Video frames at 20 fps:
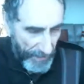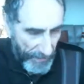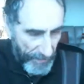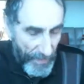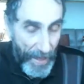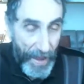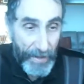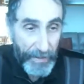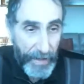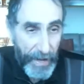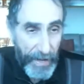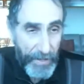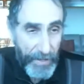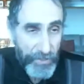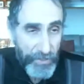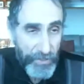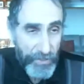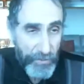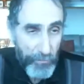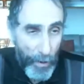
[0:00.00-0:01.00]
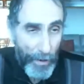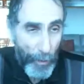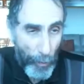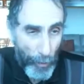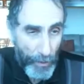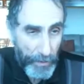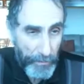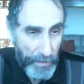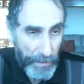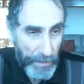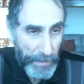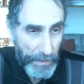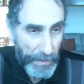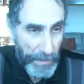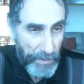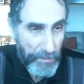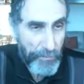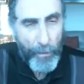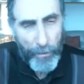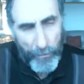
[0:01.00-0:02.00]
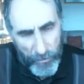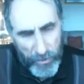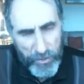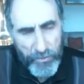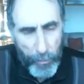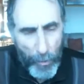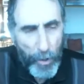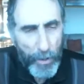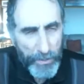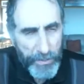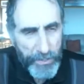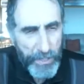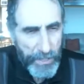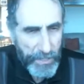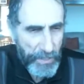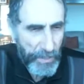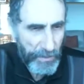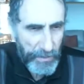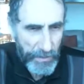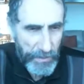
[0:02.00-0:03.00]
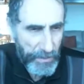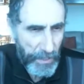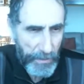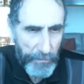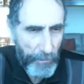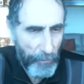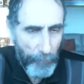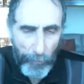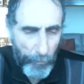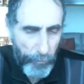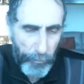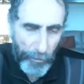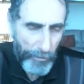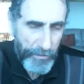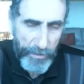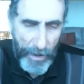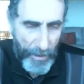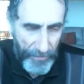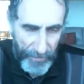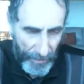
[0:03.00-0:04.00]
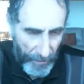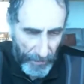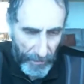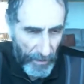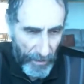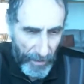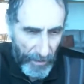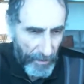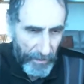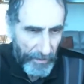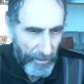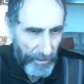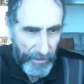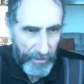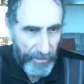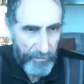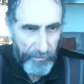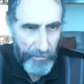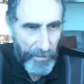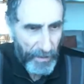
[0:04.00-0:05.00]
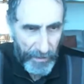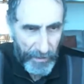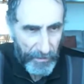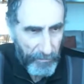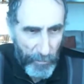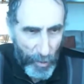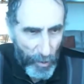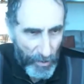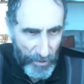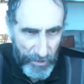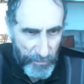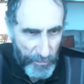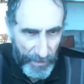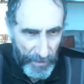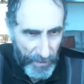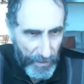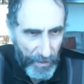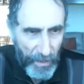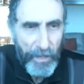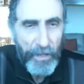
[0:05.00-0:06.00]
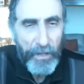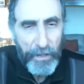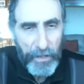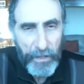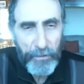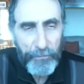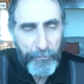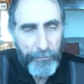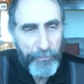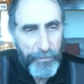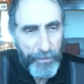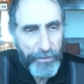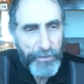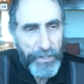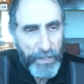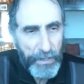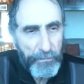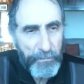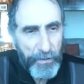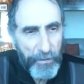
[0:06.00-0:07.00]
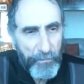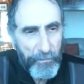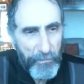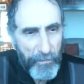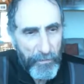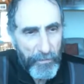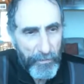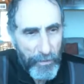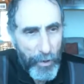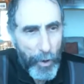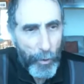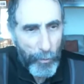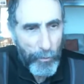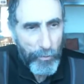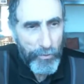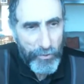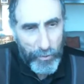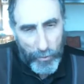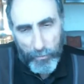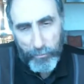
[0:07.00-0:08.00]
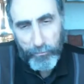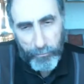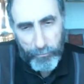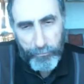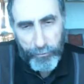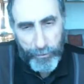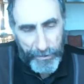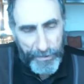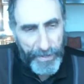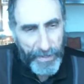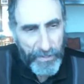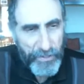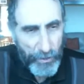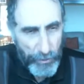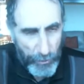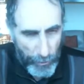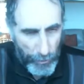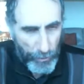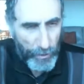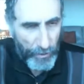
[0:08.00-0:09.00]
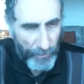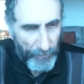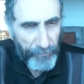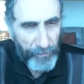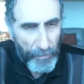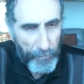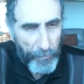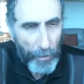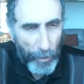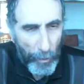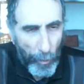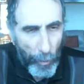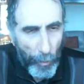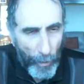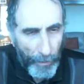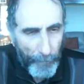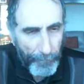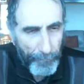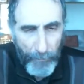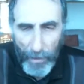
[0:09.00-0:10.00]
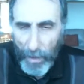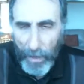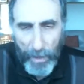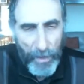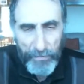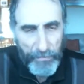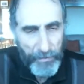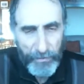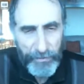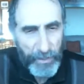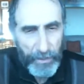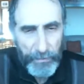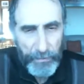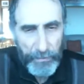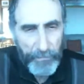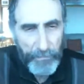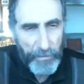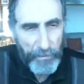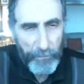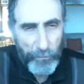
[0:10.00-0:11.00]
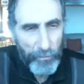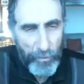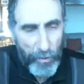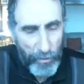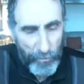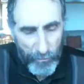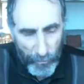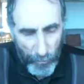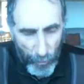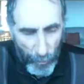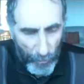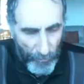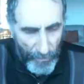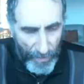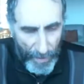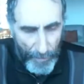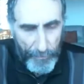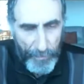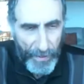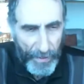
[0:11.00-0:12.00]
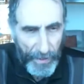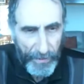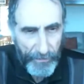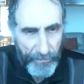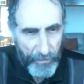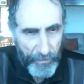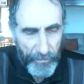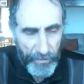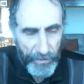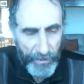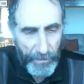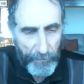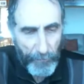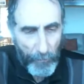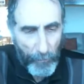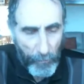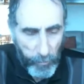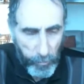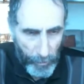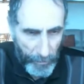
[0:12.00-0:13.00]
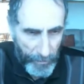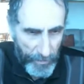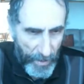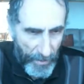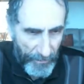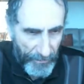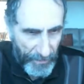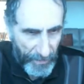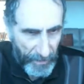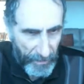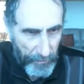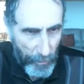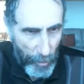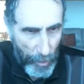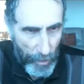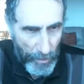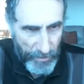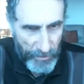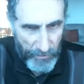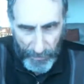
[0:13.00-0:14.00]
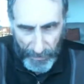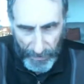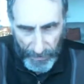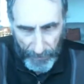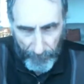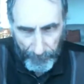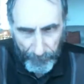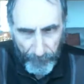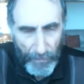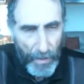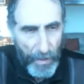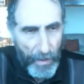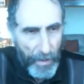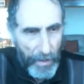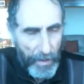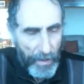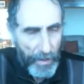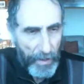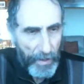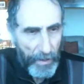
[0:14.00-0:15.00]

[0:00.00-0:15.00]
And in that case, my argument is my response is that the demon will put nothing in in box B. If the demon knows or predicts that you're going to flip a coin, the demon will not reward that behavior. The demon will put nothing in box B.